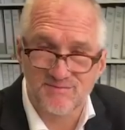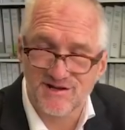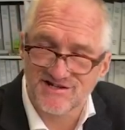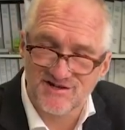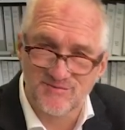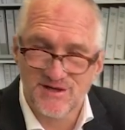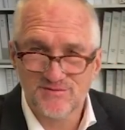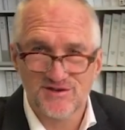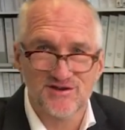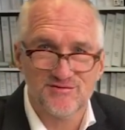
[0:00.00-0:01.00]
a pleasure to be
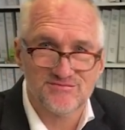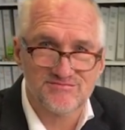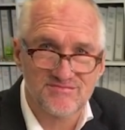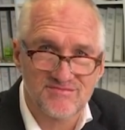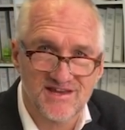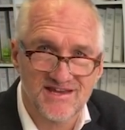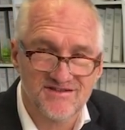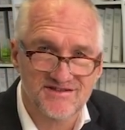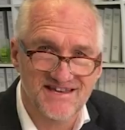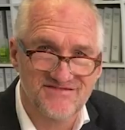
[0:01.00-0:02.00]
with you here
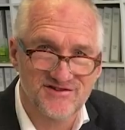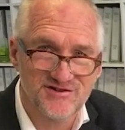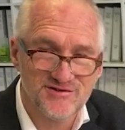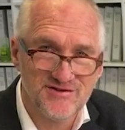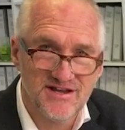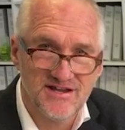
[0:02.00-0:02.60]
this afternoon.